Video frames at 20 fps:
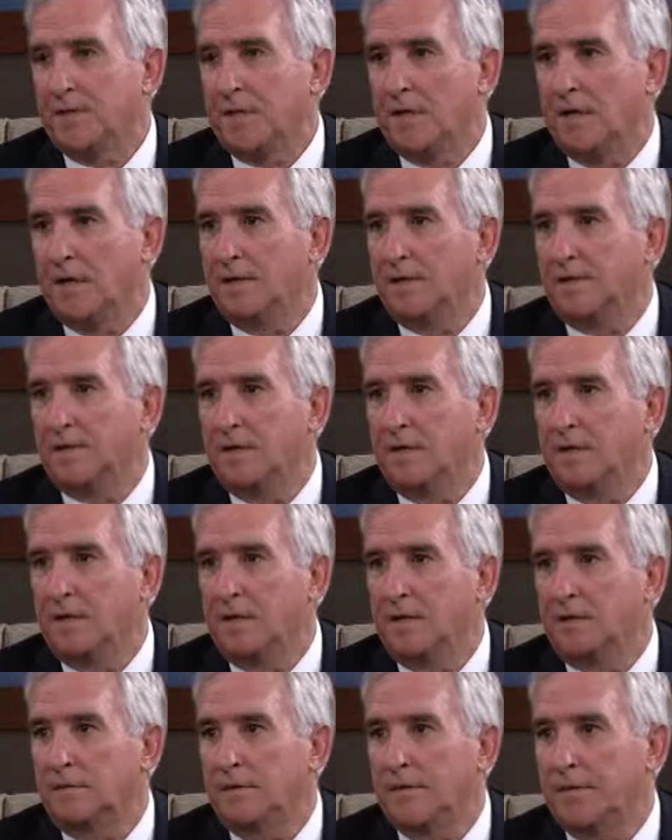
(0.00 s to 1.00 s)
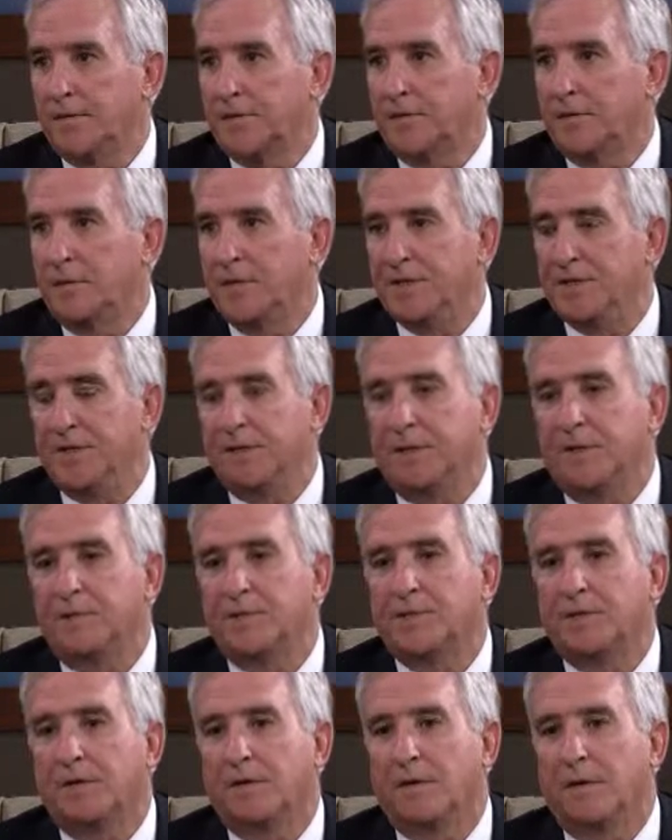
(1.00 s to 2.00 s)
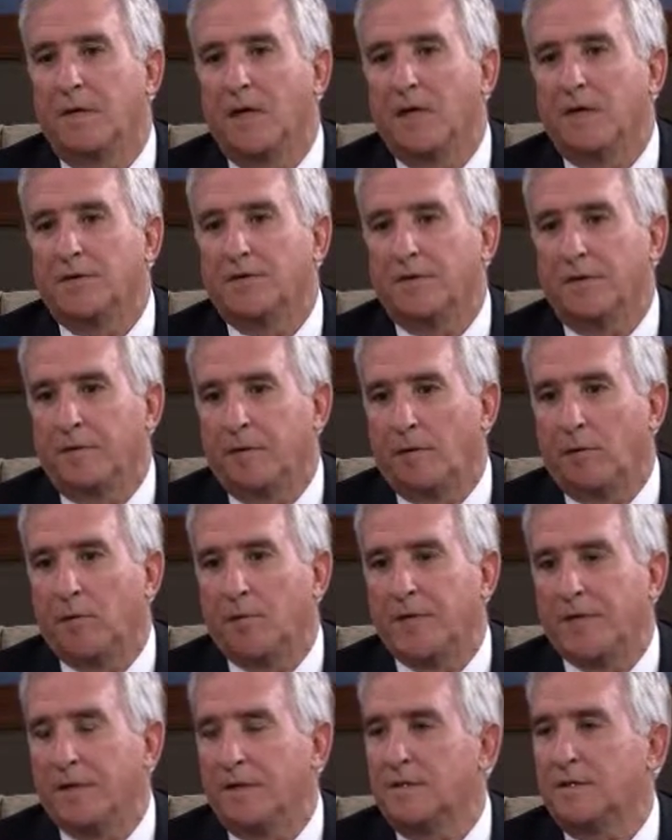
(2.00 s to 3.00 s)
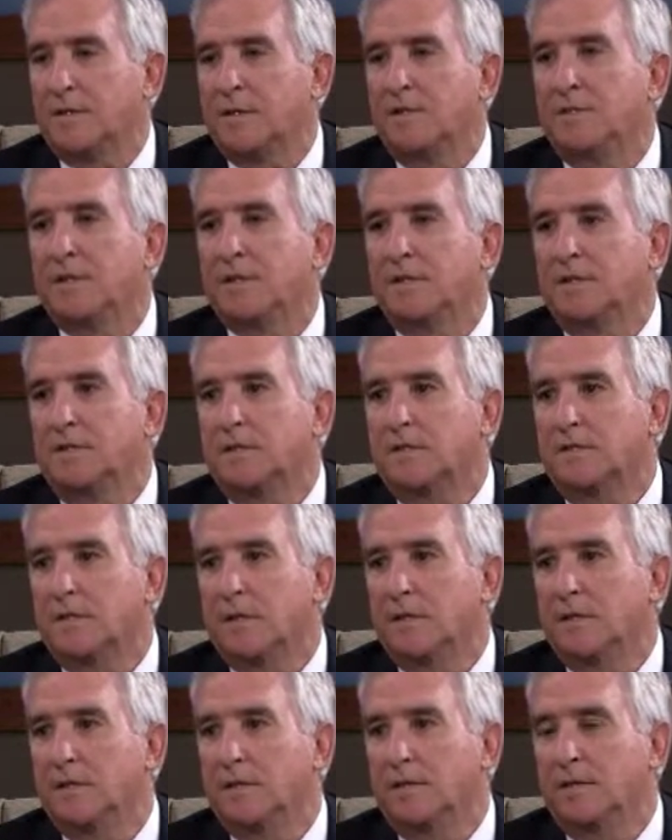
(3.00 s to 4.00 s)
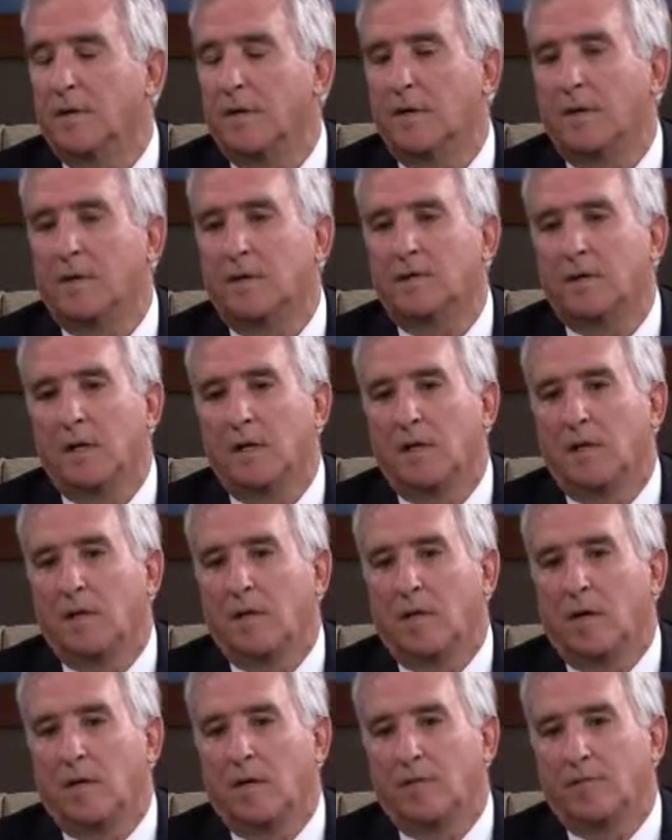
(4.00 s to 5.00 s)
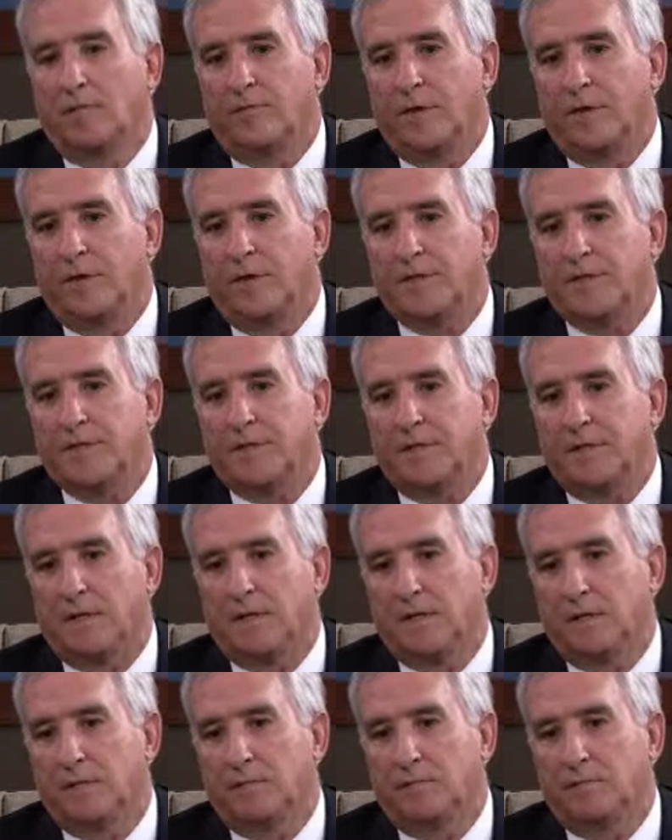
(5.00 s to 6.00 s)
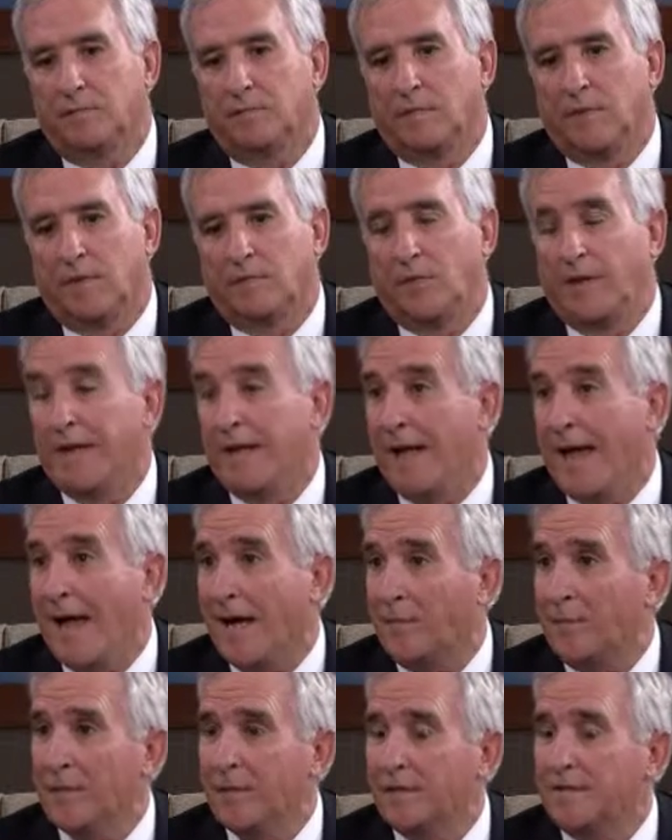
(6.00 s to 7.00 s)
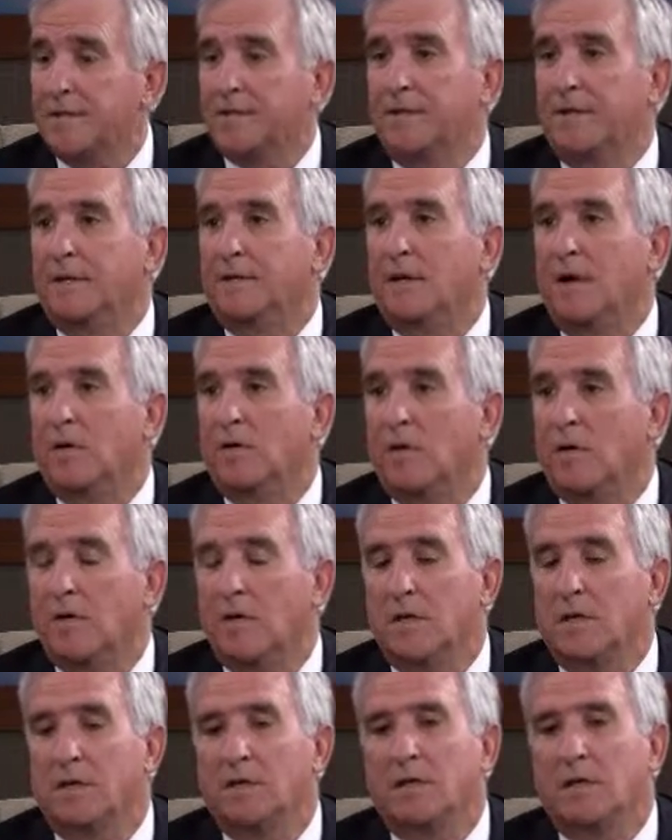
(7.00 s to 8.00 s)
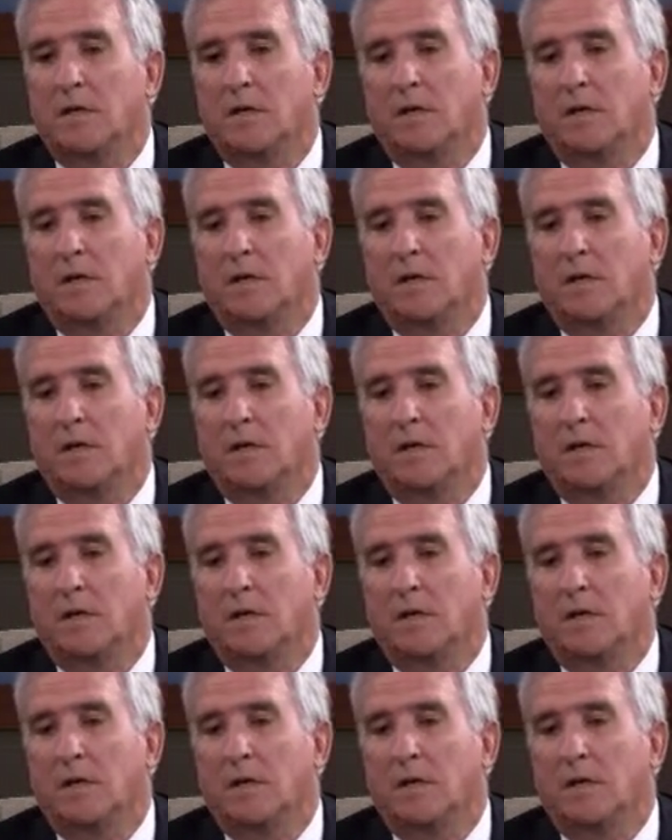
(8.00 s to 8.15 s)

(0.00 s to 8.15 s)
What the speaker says: sites and our history museums. So there will be exhibits and various reenactments that go on